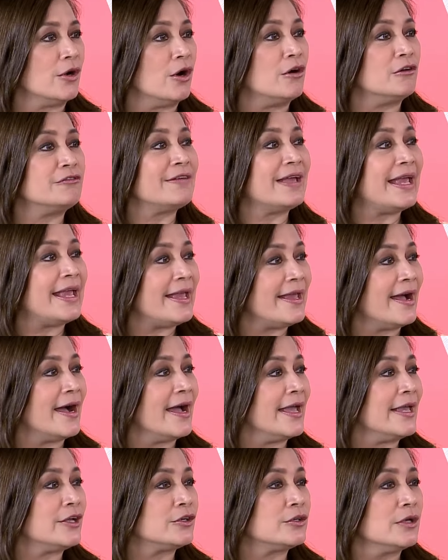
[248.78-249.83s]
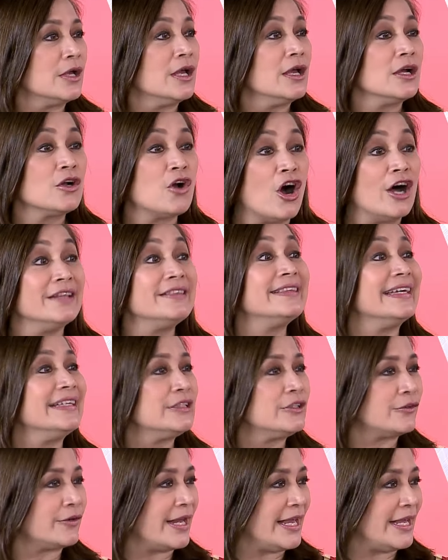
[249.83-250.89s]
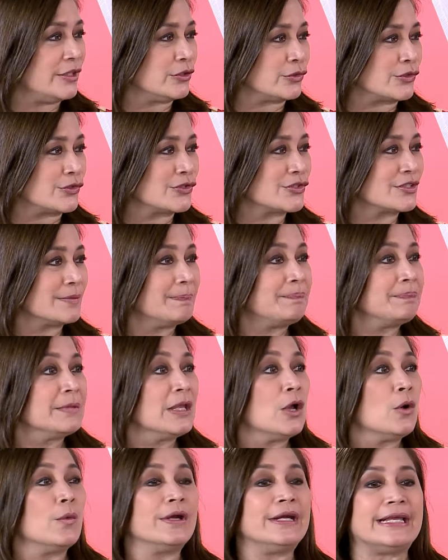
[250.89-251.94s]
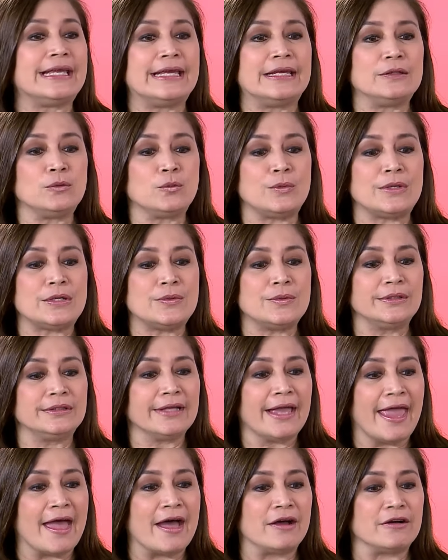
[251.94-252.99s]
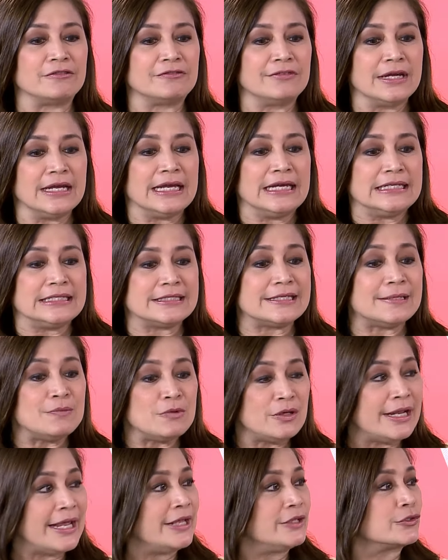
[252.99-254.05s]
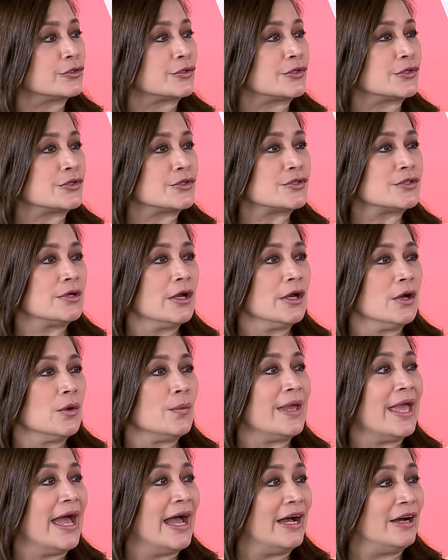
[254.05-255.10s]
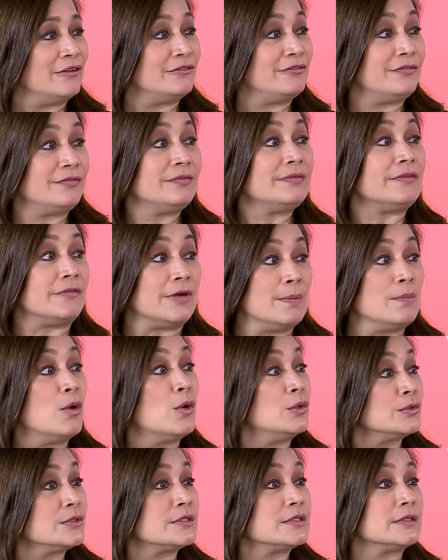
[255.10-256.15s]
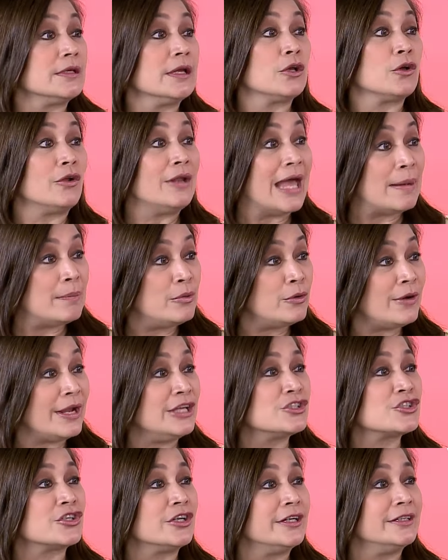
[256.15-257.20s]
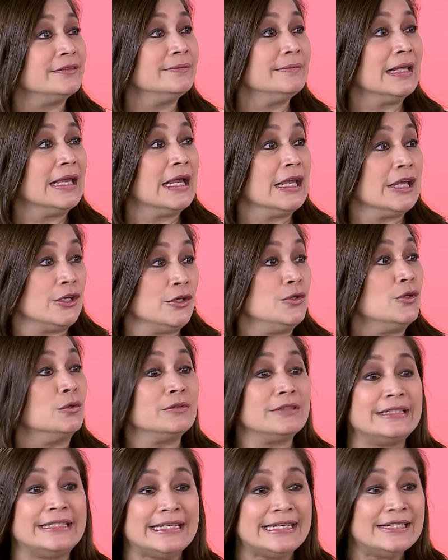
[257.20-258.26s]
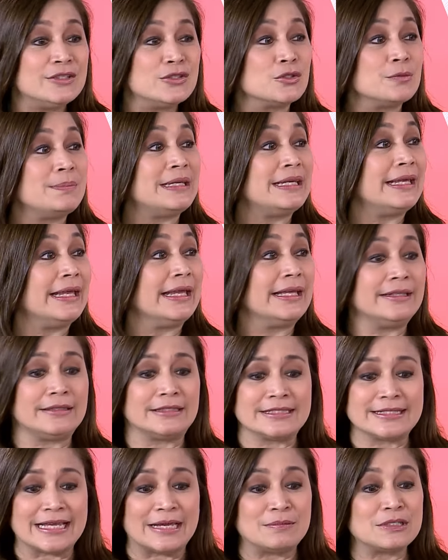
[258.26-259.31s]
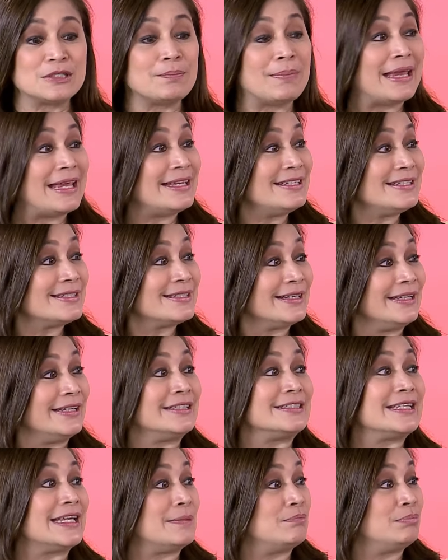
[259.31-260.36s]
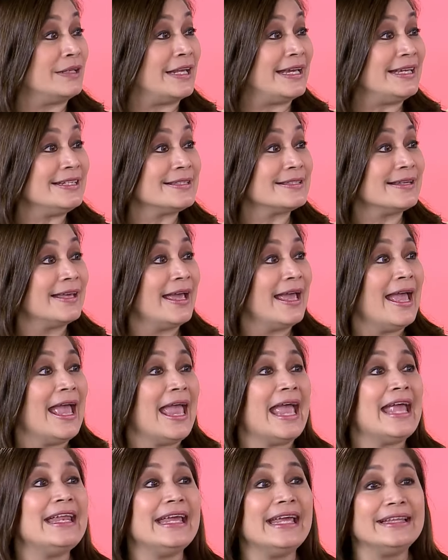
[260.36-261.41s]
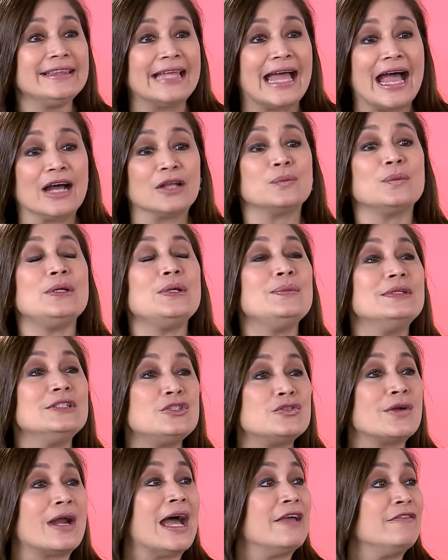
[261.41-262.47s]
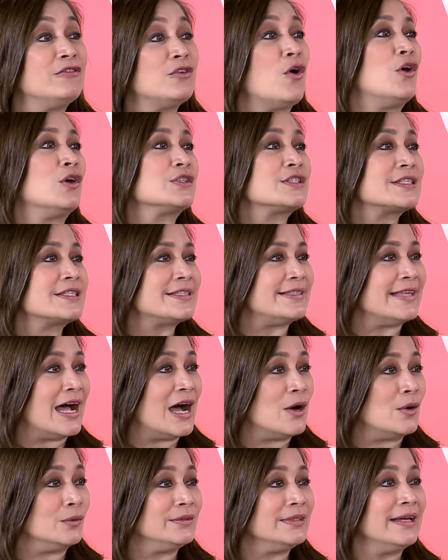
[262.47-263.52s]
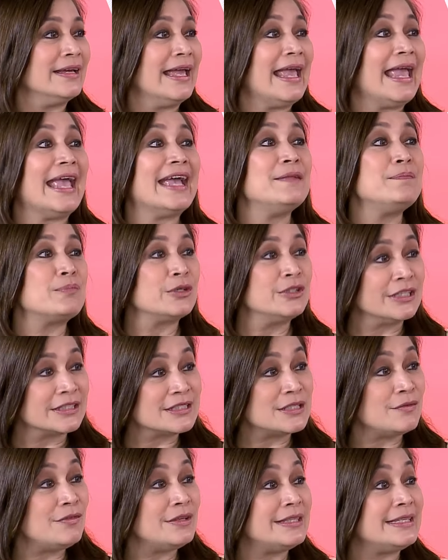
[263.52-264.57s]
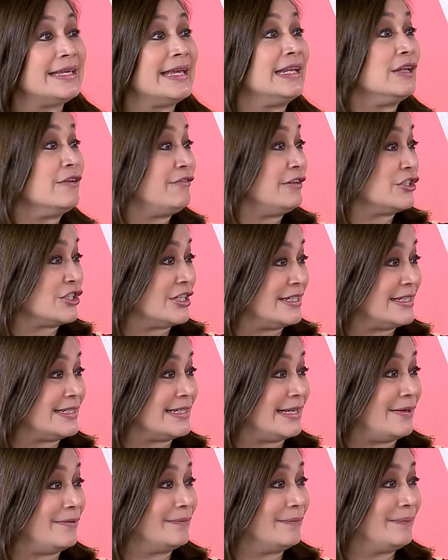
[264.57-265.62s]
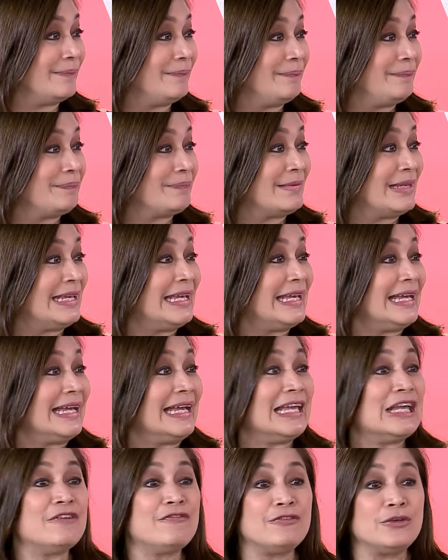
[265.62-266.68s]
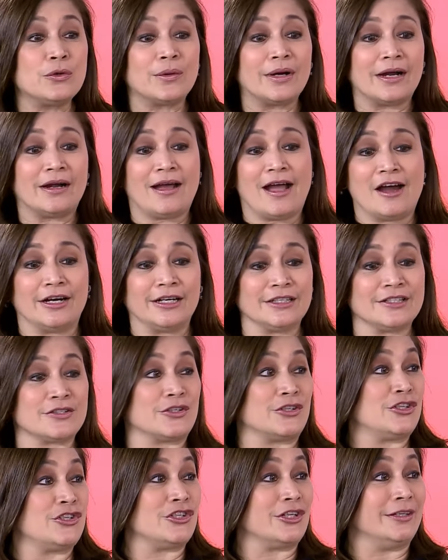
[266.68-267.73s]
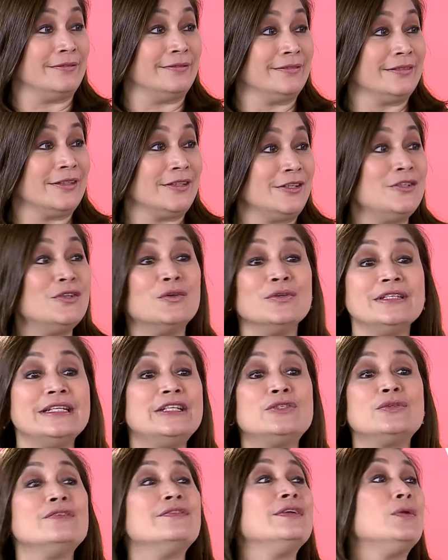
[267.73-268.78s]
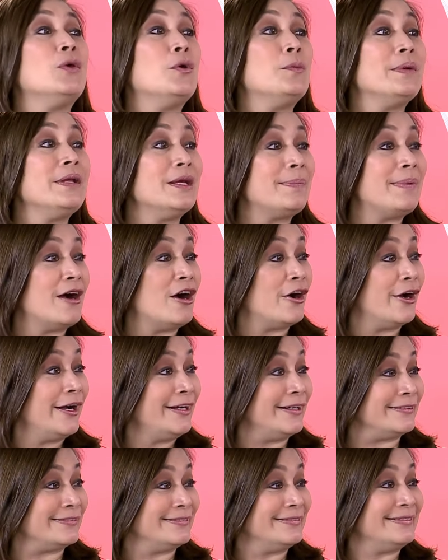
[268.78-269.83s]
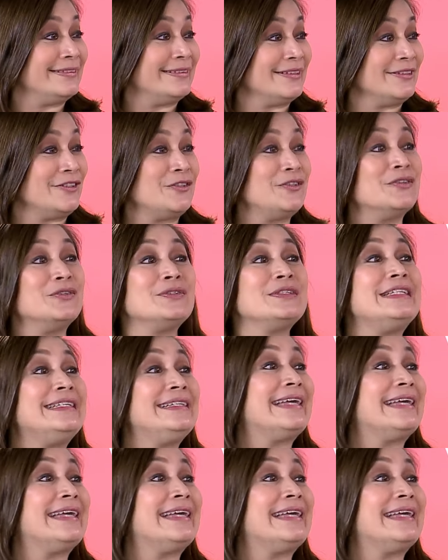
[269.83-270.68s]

of AI content creators, wherein we will have simulators, we have remote collaboration. Yeah. You don't need to be in the same space, in the same place, and it actually will drive costs down and productivity and efficiency. Gosh. If you are a heart surgeon, you don't need to even open up a heart. You don't need